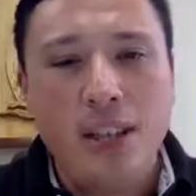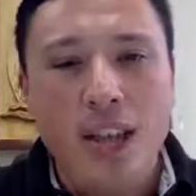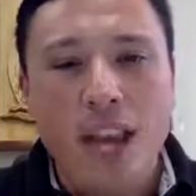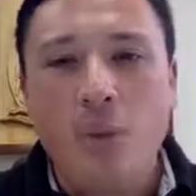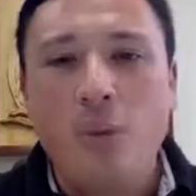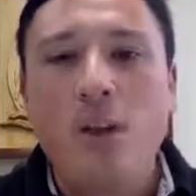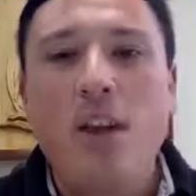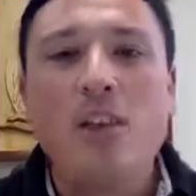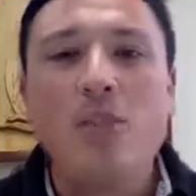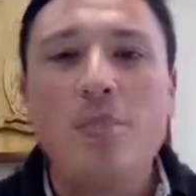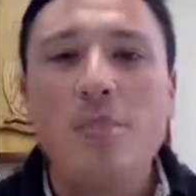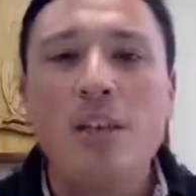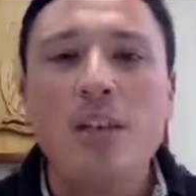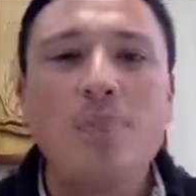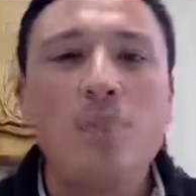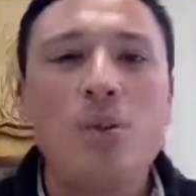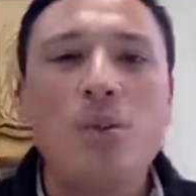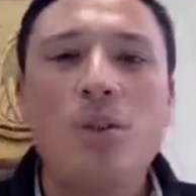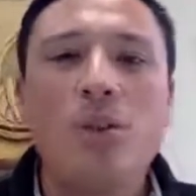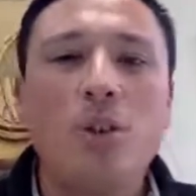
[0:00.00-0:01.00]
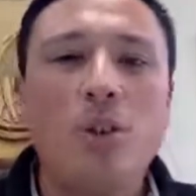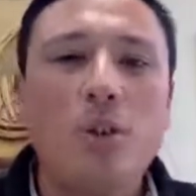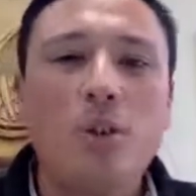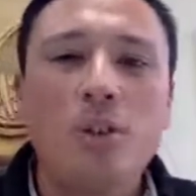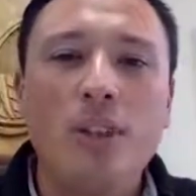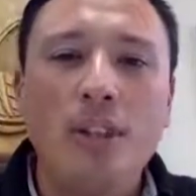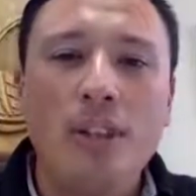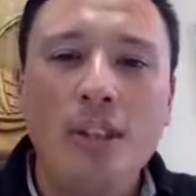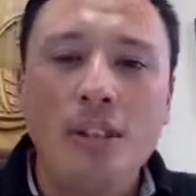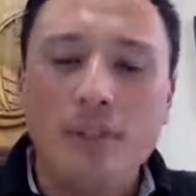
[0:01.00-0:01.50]
and we have people who
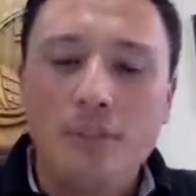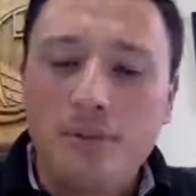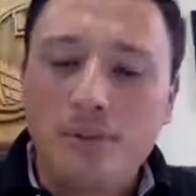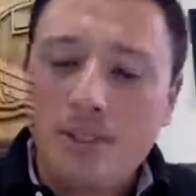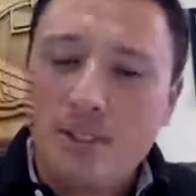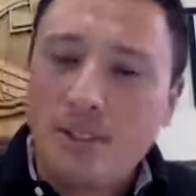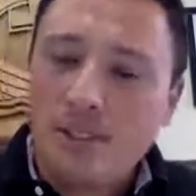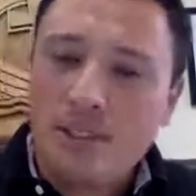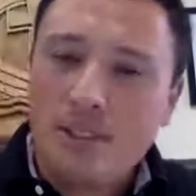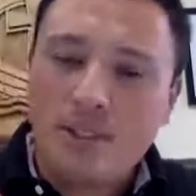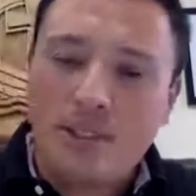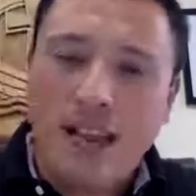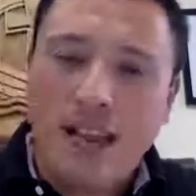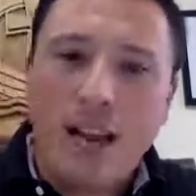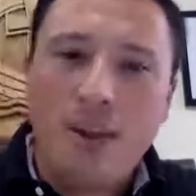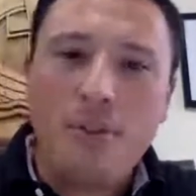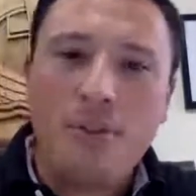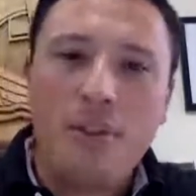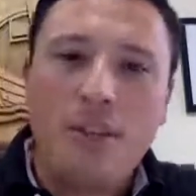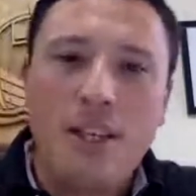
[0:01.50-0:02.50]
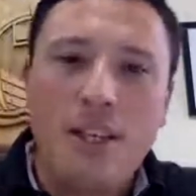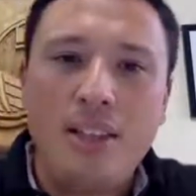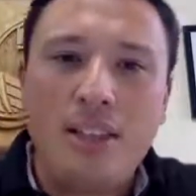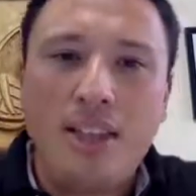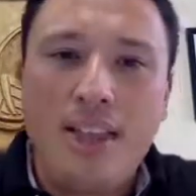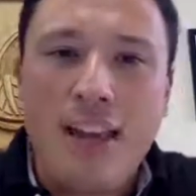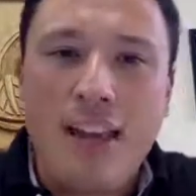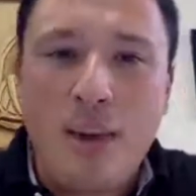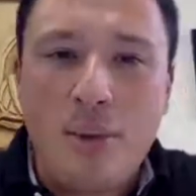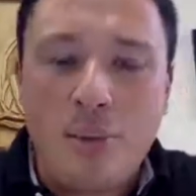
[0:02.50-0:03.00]
live south in the
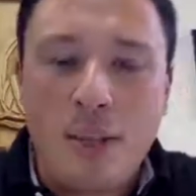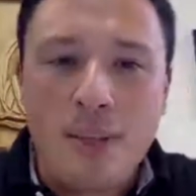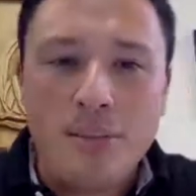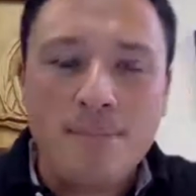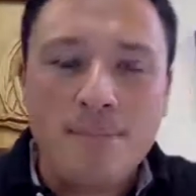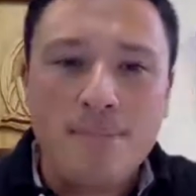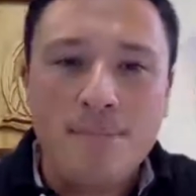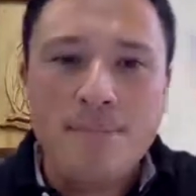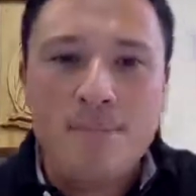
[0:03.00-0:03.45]
county.